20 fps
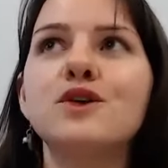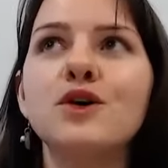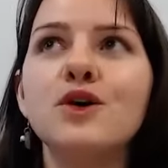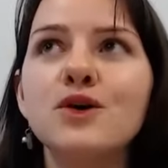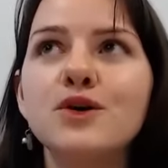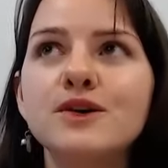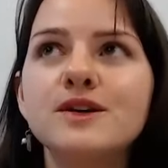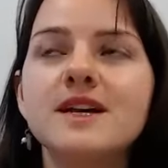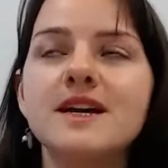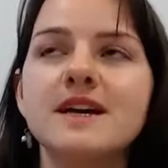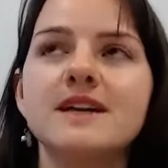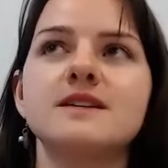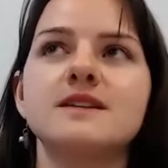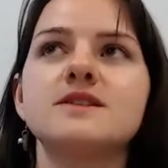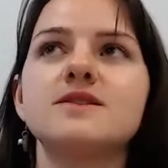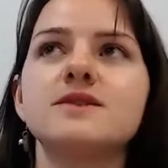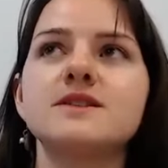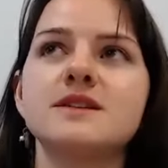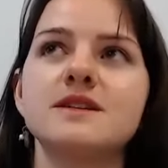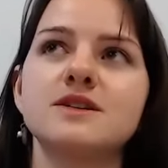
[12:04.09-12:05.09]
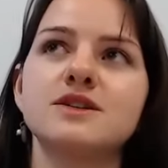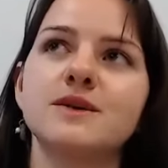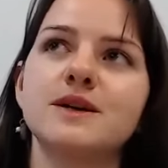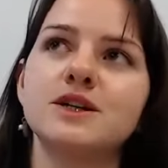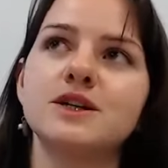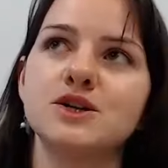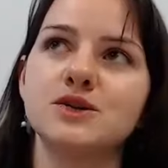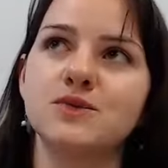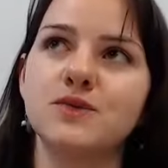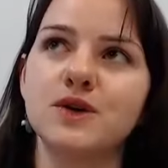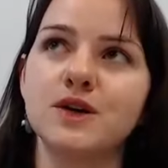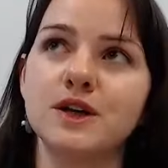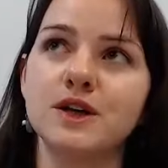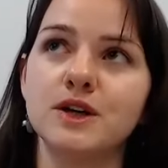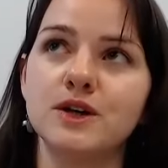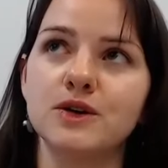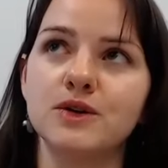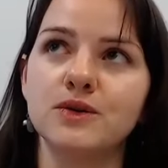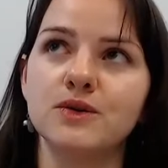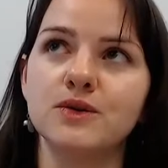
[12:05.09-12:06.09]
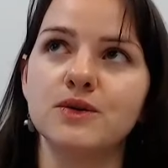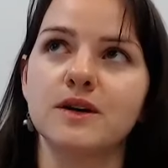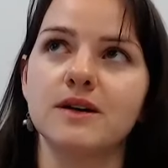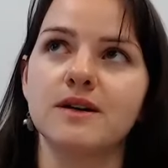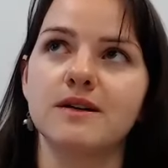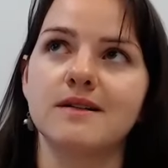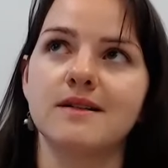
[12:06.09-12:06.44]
could get into a situation where you